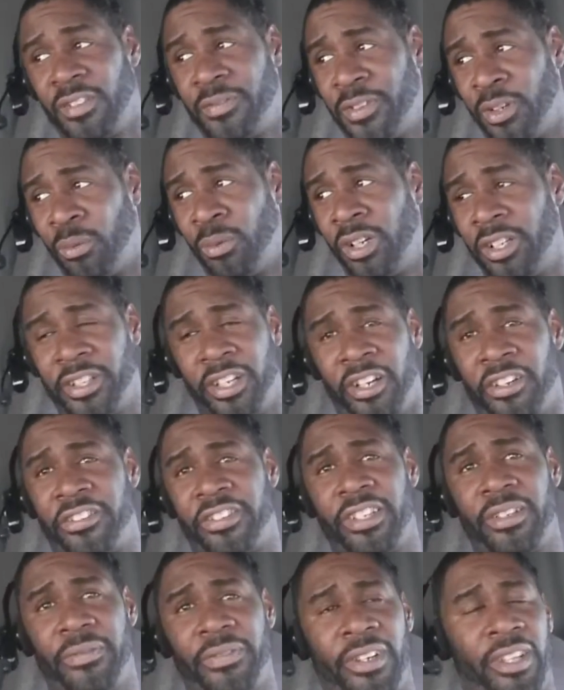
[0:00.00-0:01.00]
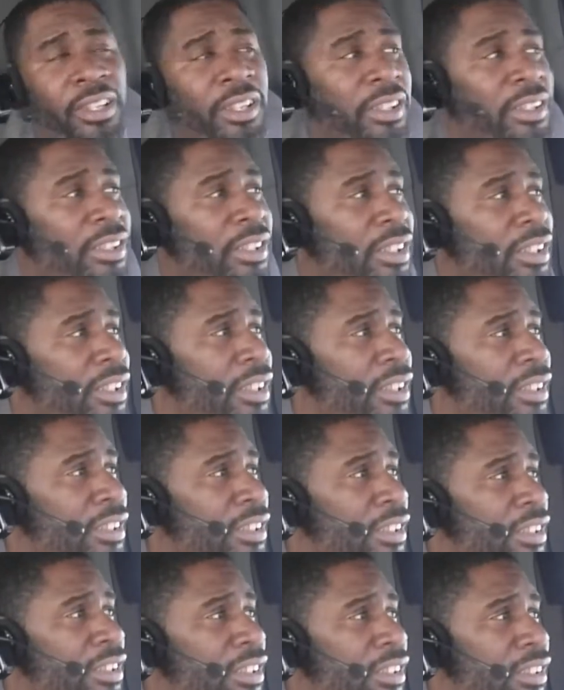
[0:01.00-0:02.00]
if you will, you're a seat filler.
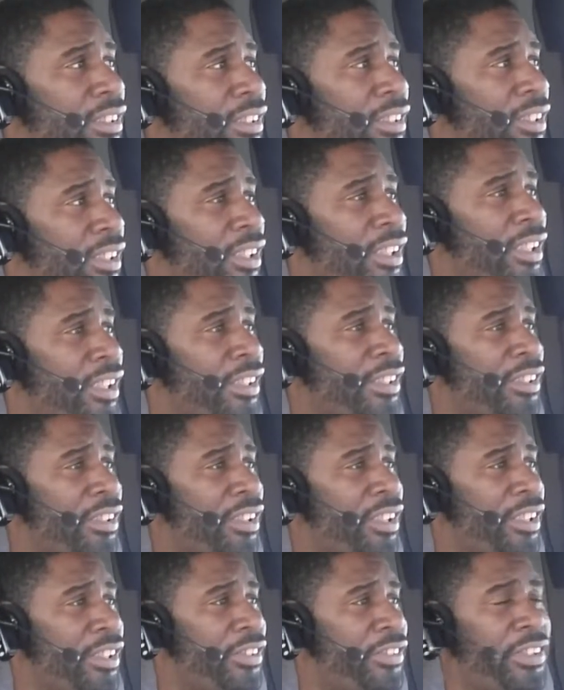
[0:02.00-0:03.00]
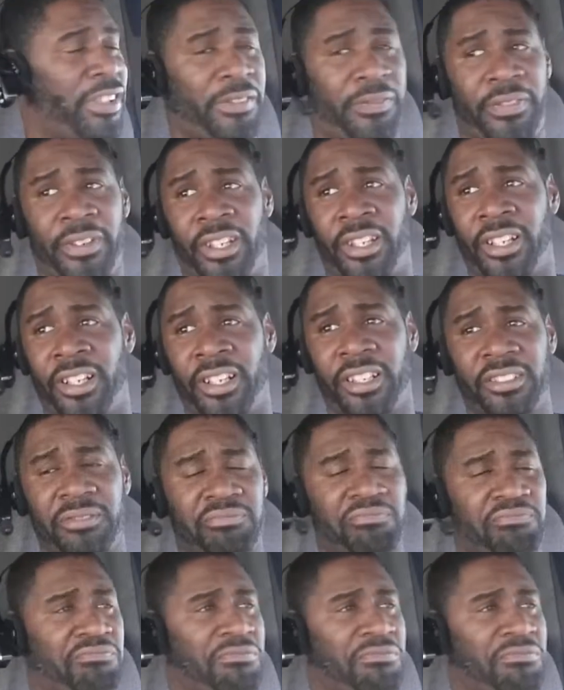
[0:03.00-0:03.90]
Or you're a seat filler,